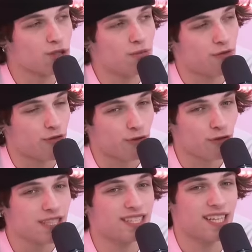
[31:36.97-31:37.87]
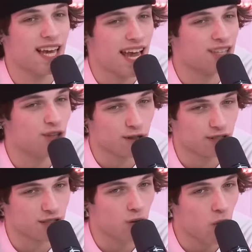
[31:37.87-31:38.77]
to be freezing
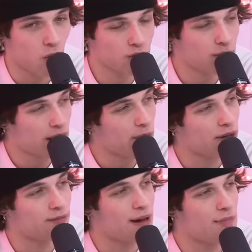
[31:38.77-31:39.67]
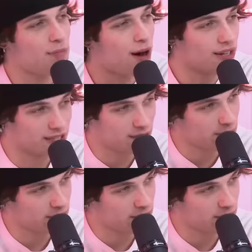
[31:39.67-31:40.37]
Antarctic cold, but I want my body to, to be,